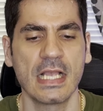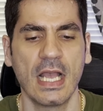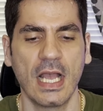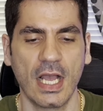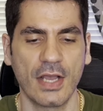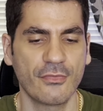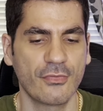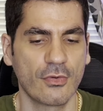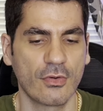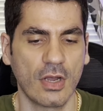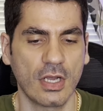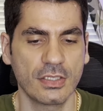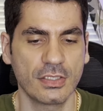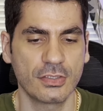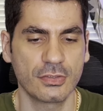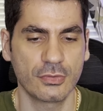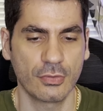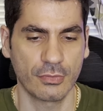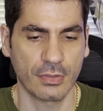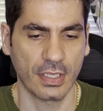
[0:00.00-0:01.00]
And for other
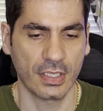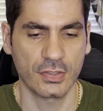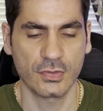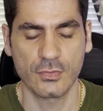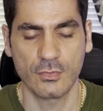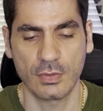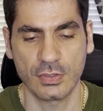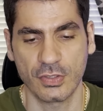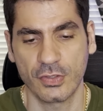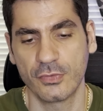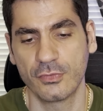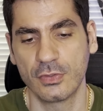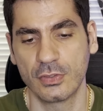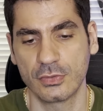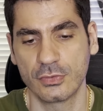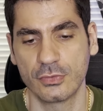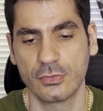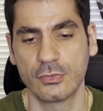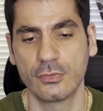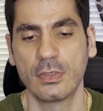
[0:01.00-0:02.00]
tokens, what I will
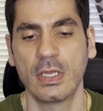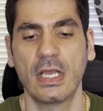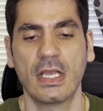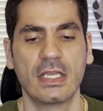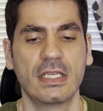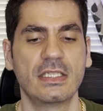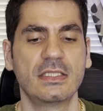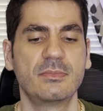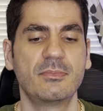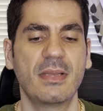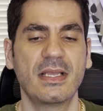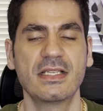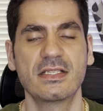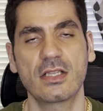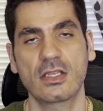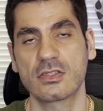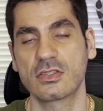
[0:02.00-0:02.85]
do is, based on